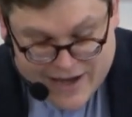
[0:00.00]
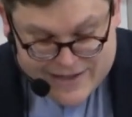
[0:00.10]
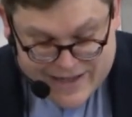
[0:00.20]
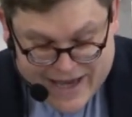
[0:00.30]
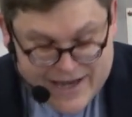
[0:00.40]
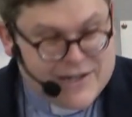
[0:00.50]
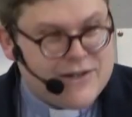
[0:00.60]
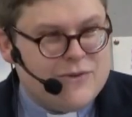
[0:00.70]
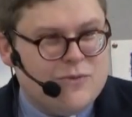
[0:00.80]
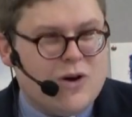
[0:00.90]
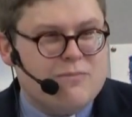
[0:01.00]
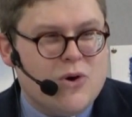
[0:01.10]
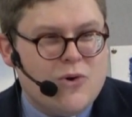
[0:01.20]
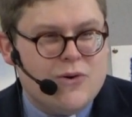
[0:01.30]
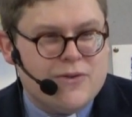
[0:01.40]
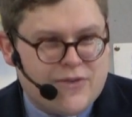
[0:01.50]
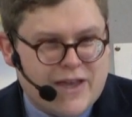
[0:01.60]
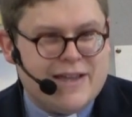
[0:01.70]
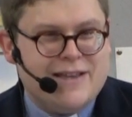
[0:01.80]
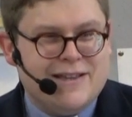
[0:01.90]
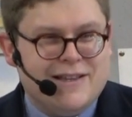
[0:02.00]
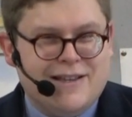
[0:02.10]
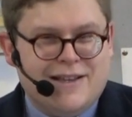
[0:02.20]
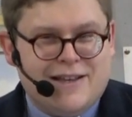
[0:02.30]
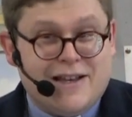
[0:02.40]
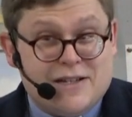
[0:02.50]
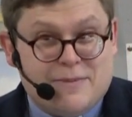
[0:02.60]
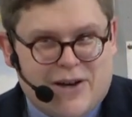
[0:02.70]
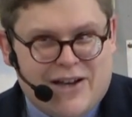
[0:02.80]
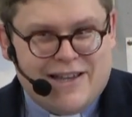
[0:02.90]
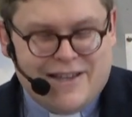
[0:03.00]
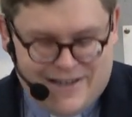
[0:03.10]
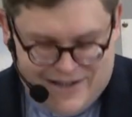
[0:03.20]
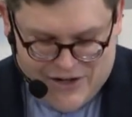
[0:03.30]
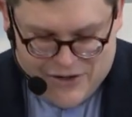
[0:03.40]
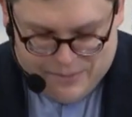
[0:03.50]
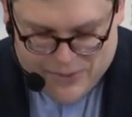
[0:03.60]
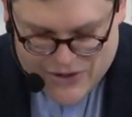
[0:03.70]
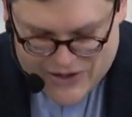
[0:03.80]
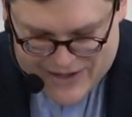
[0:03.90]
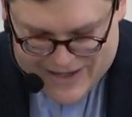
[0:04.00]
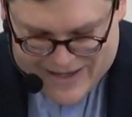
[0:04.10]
get one more thing, to buy another book,